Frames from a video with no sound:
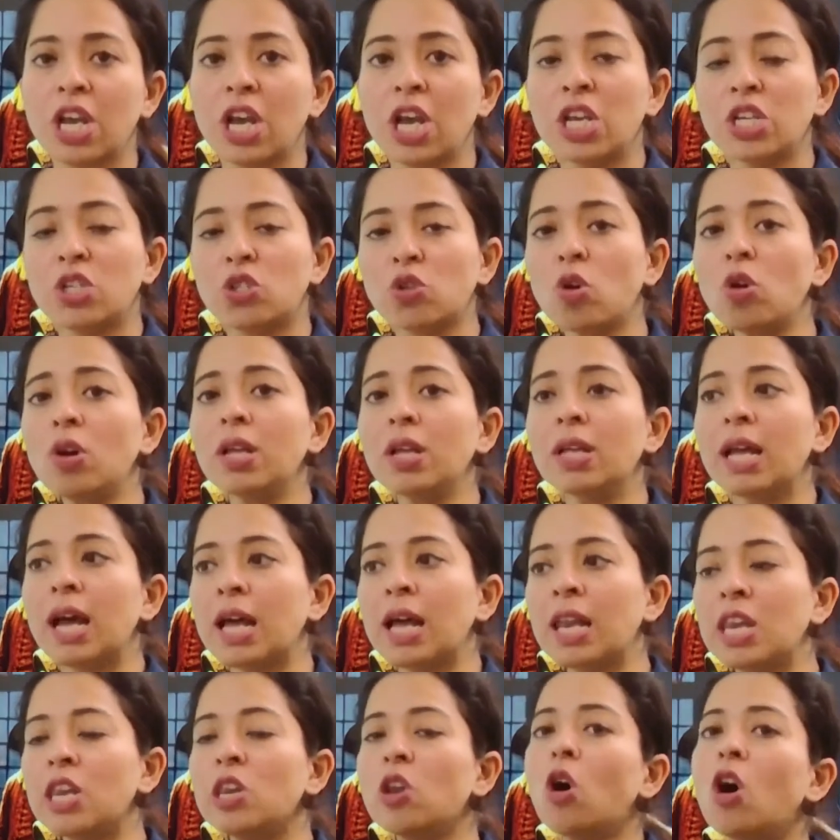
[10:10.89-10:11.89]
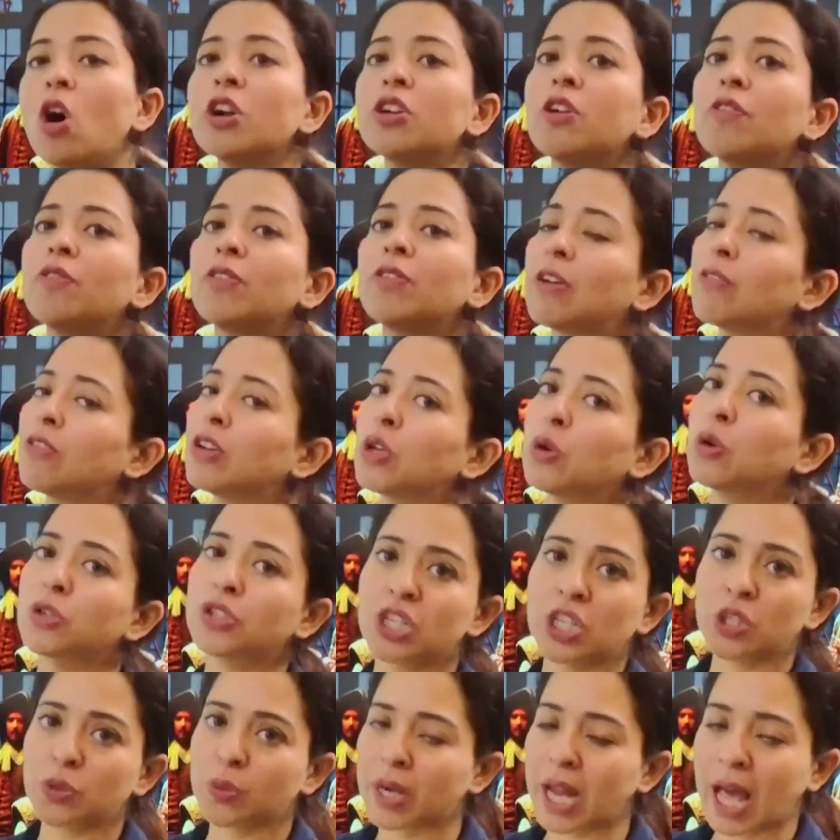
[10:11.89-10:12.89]
So a lot of
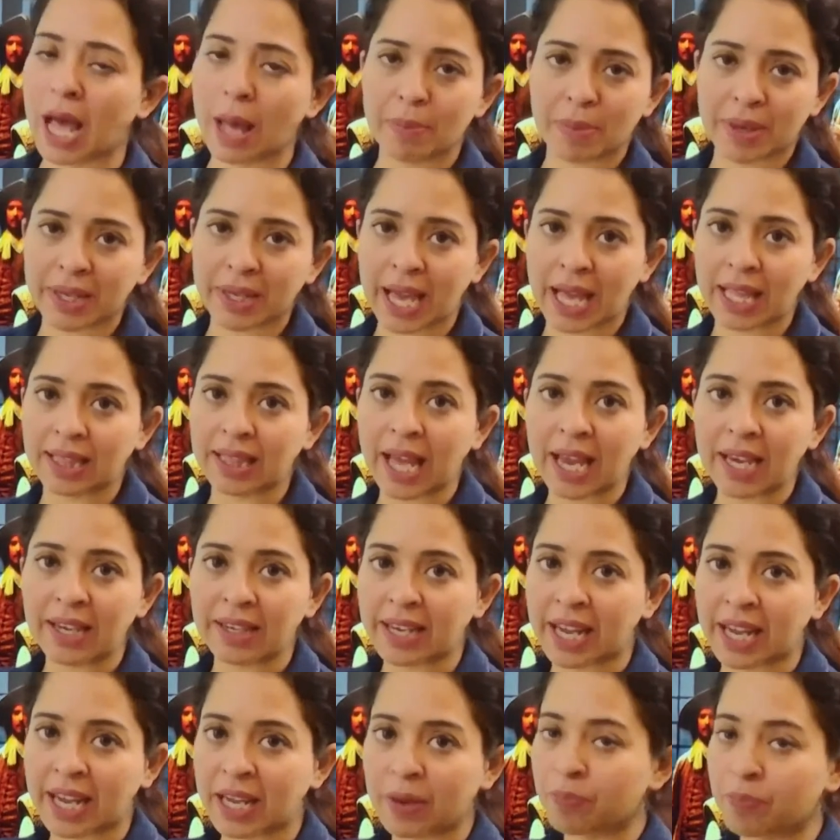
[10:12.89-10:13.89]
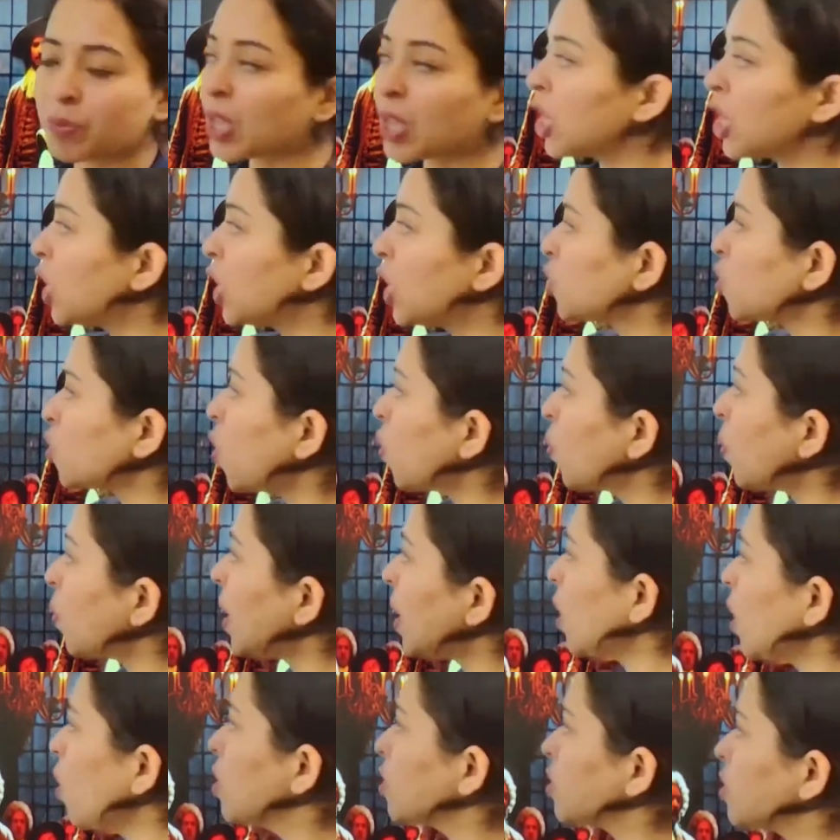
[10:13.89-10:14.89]
revolutions were happening at that time. So over
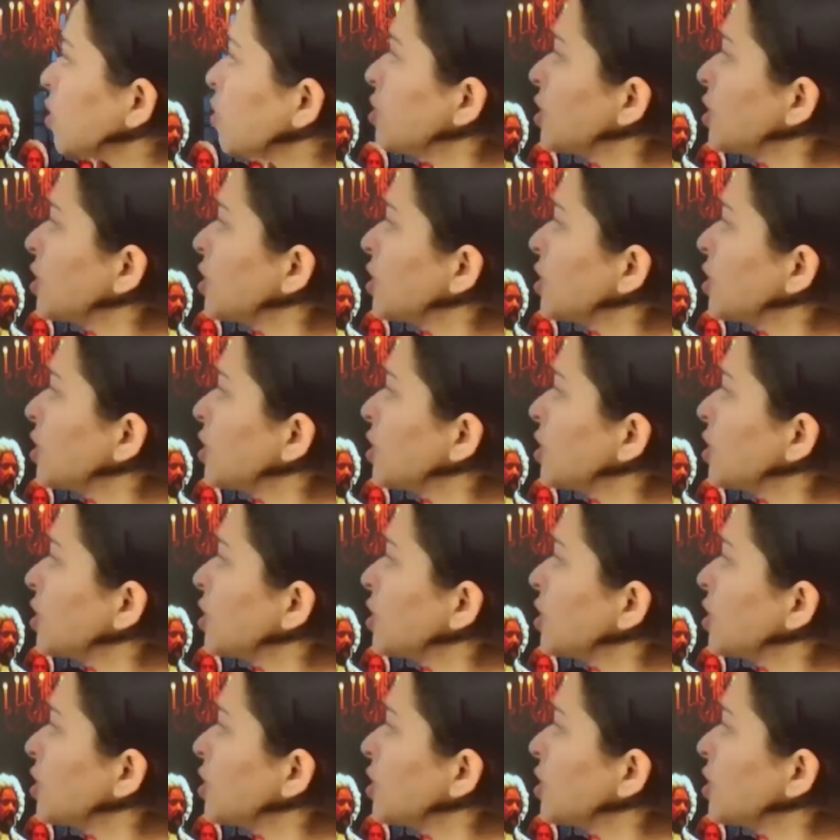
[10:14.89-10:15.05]
here also,